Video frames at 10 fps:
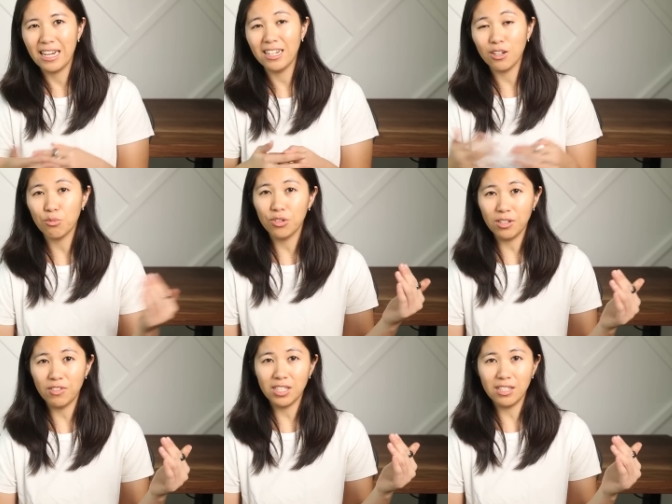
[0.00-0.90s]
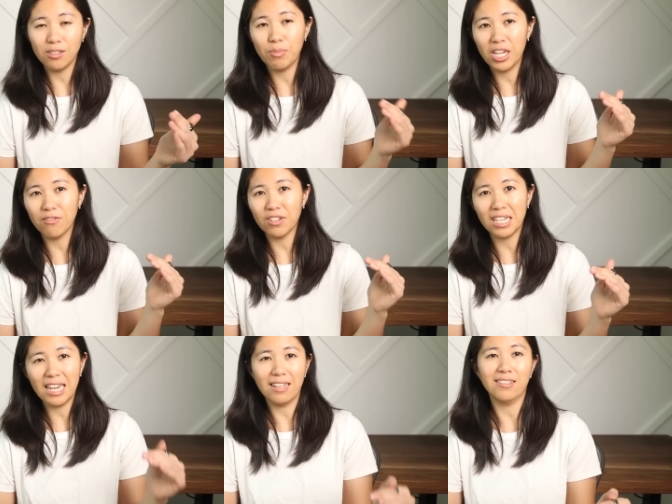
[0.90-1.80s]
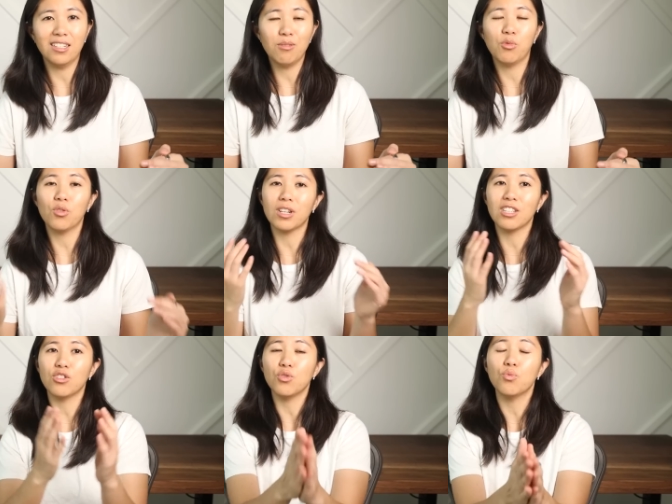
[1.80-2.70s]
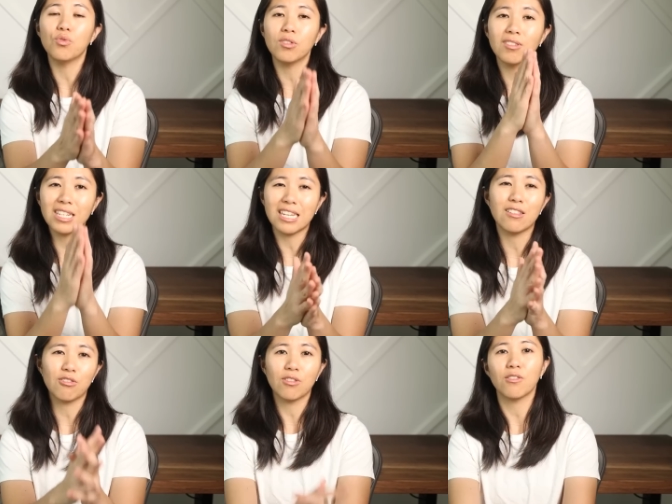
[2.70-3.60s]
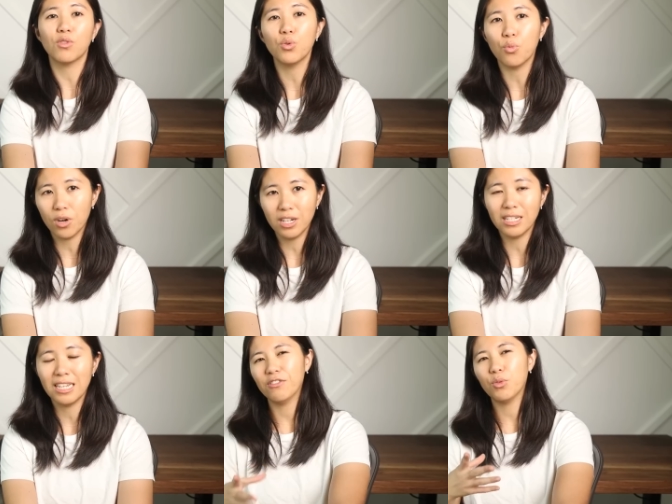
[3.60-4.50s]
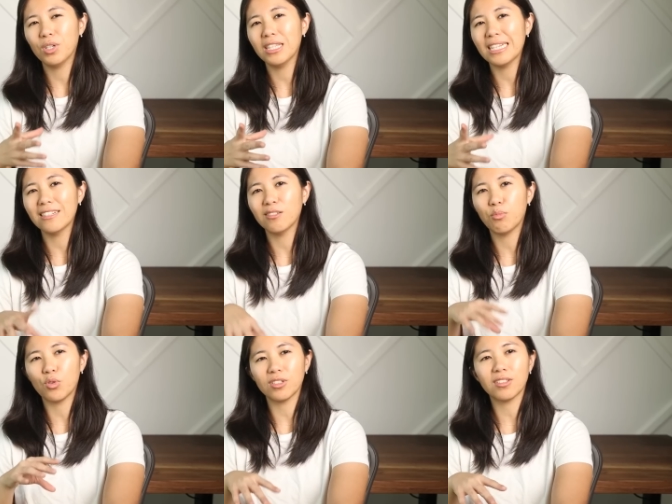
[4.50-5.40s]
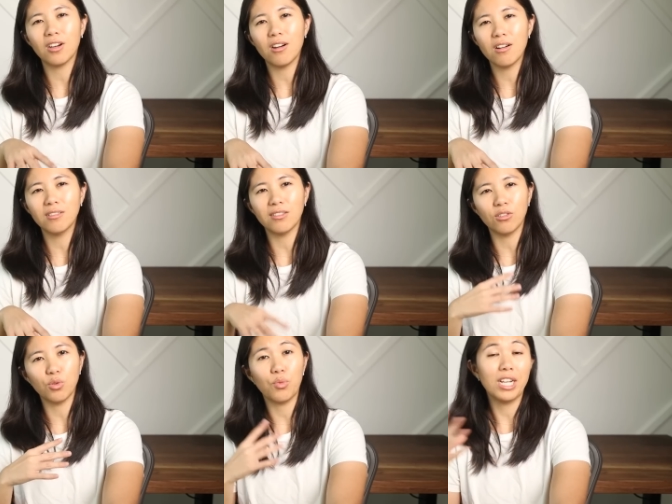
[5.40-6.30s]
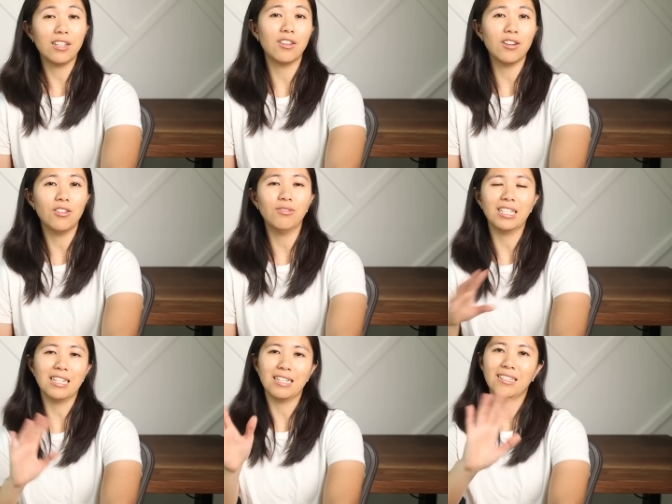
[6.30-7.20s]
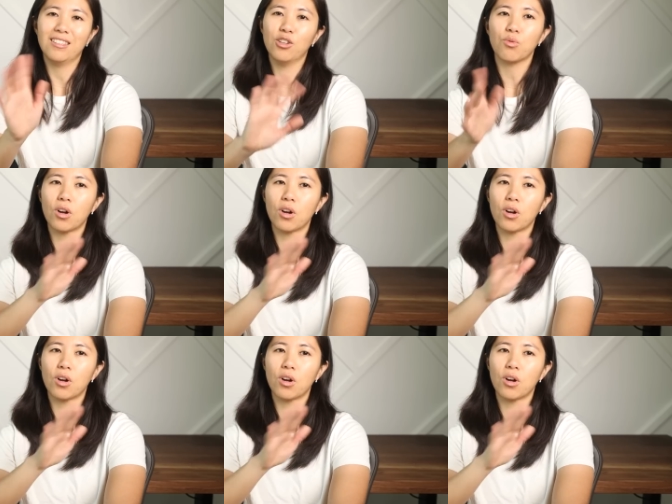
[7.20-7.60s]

and I wouldn't even need to pay for gas anymore and you wouldn't either if you won. Everyone thinks sports cars are the way to go. Nah, they're